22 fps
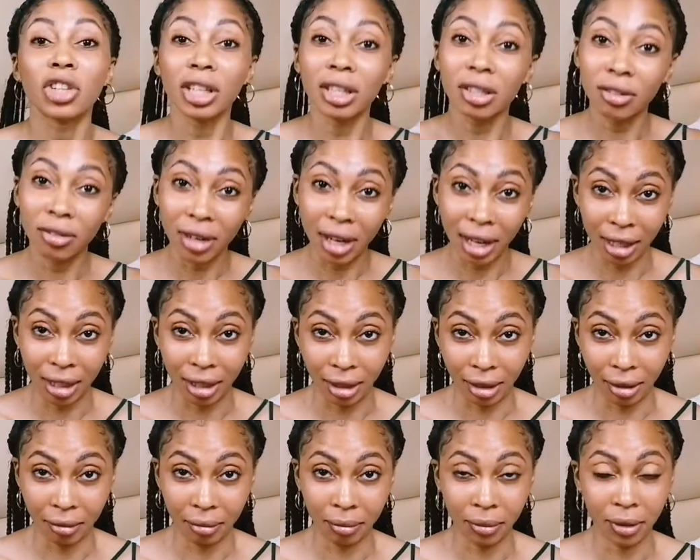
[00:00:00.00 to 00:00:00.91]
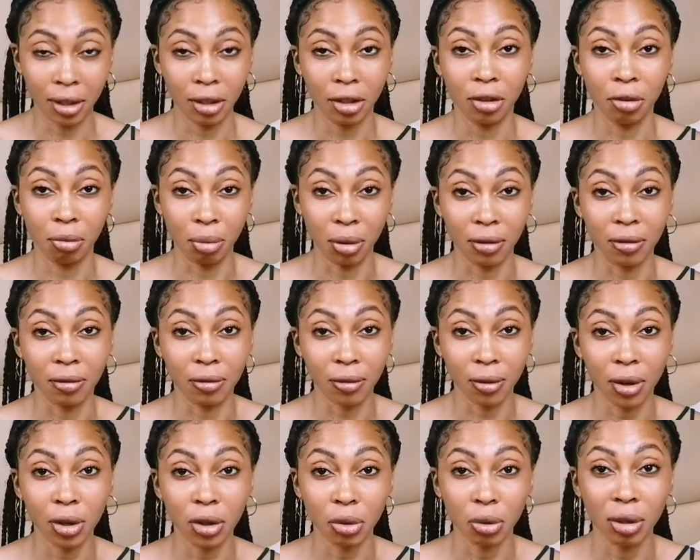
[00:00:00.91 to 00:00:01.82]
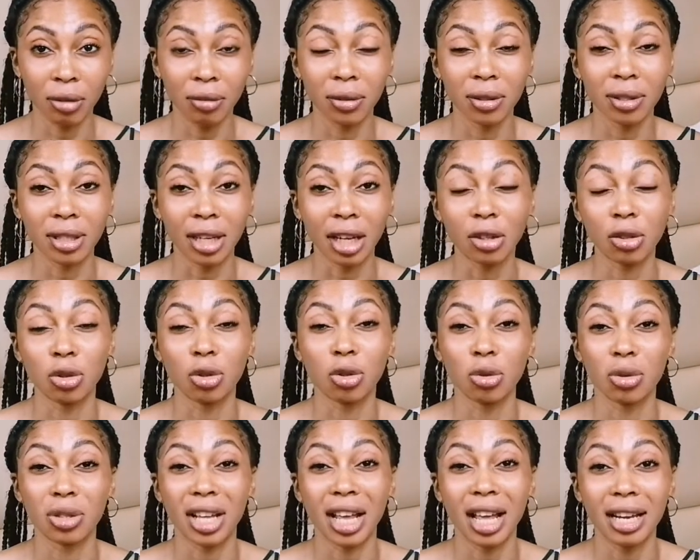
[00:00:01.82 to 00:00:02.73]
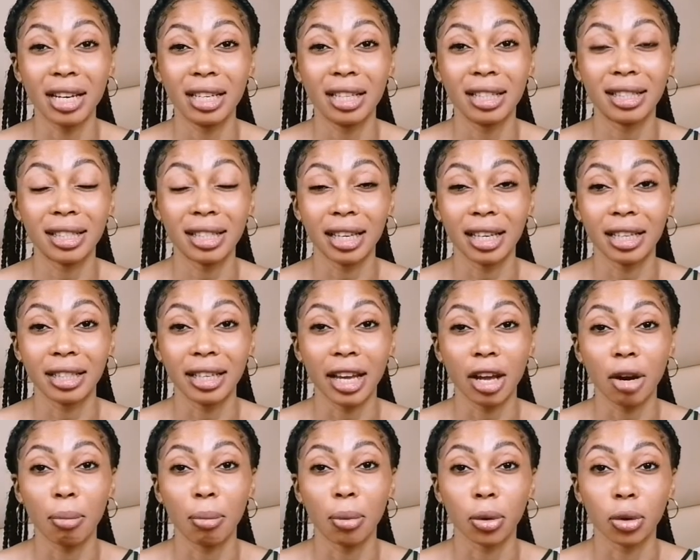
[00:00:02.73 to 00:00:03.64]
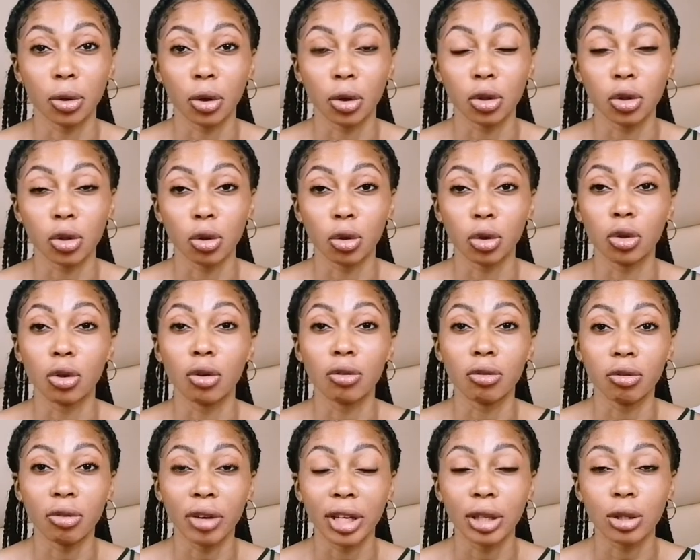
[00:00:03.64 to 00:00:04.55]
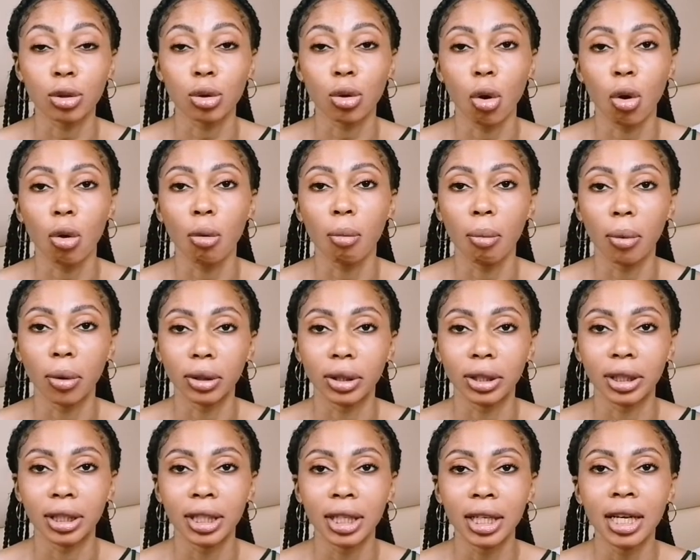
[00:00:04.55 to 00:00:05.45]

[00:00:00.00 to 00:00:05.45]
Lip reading: generally, before you even start to use any skincare product on your face or body,